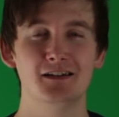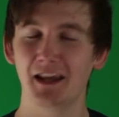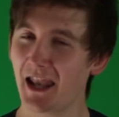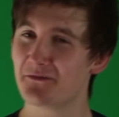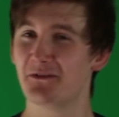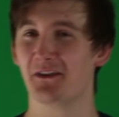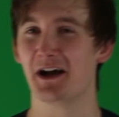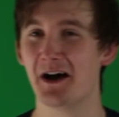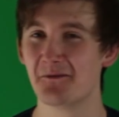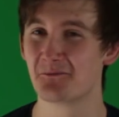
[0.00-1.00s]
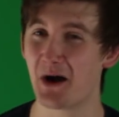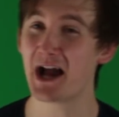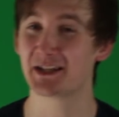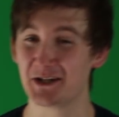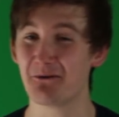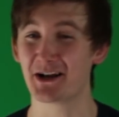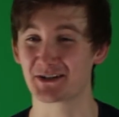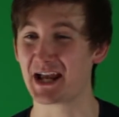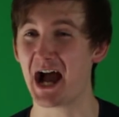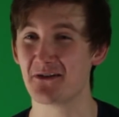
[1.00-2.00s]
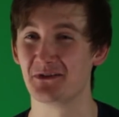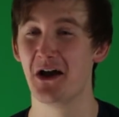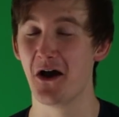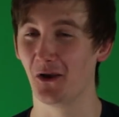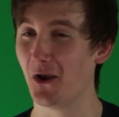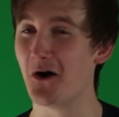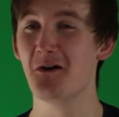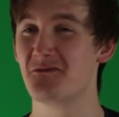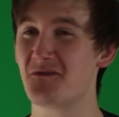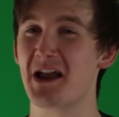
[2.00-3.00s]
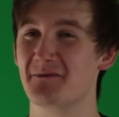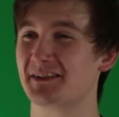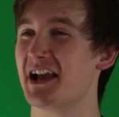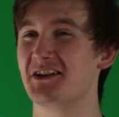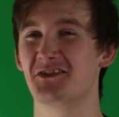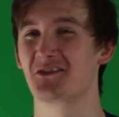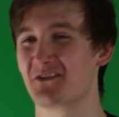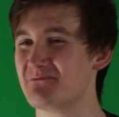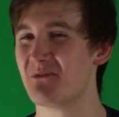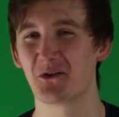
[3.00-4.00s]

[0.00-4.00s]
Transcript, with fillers: You laugh at that, but I do actually have a lot of famous ancient Greek